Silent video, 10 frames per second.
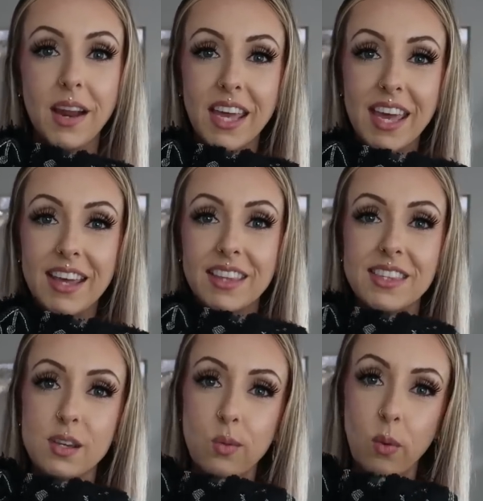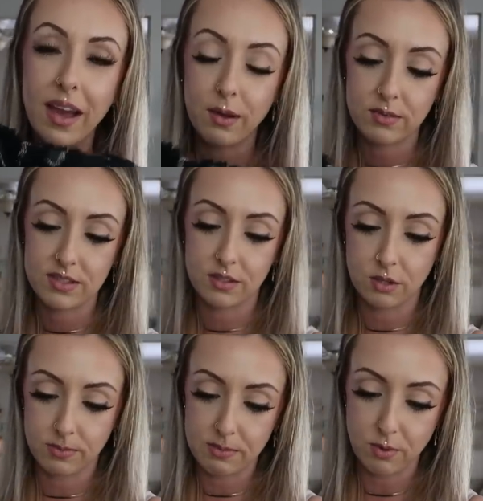but I can see why it was a
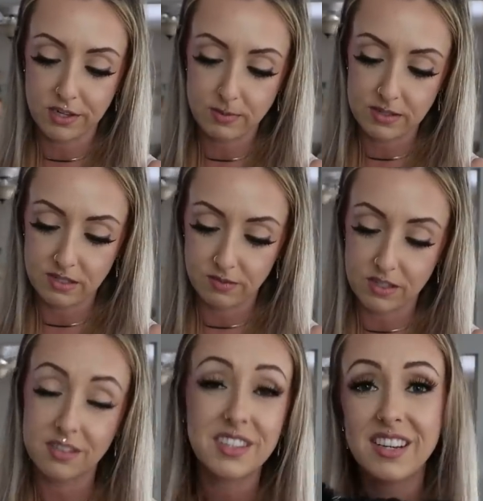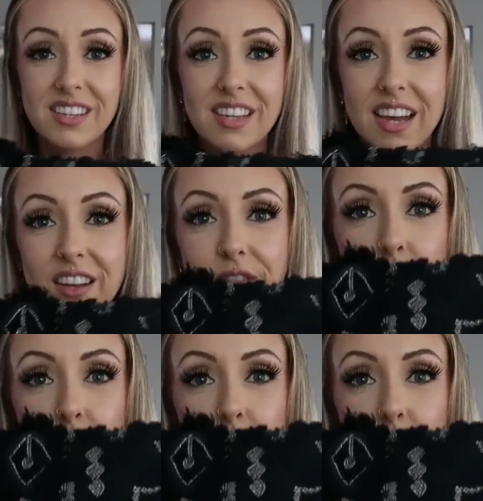little bit more expensive because it is kind